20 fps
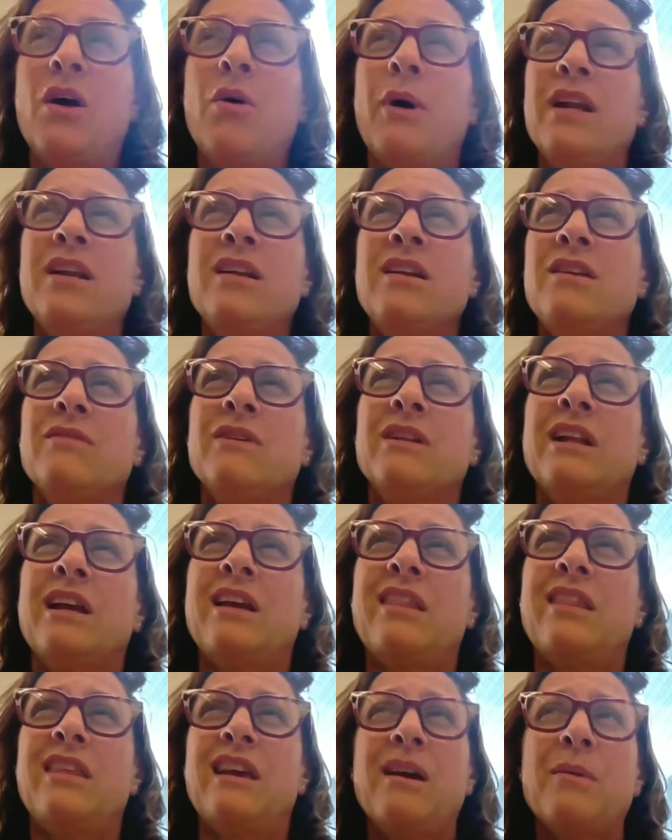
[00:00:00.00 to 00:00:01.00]
oh, I didn't even
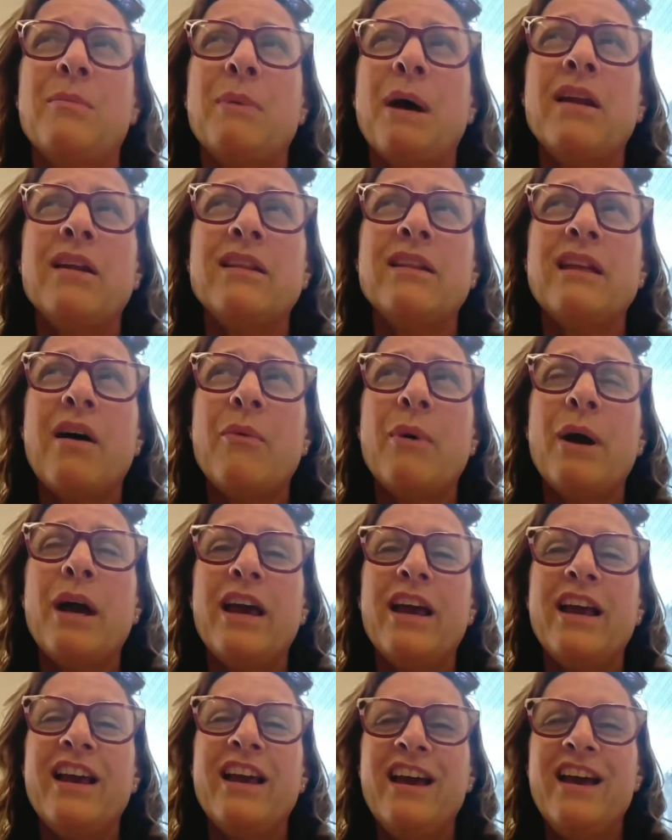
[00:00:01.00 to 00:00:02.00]
think about it that
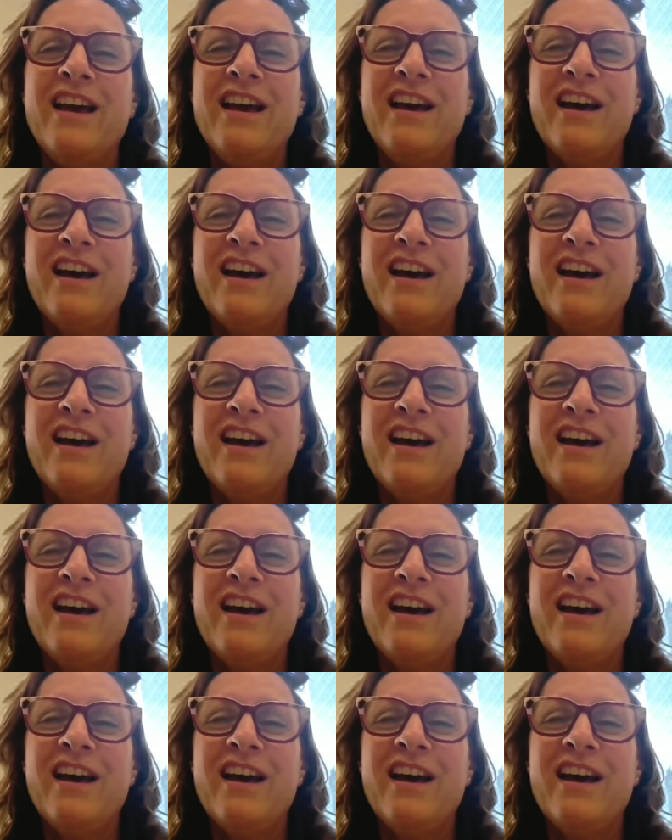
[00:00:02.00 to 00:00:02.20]
way.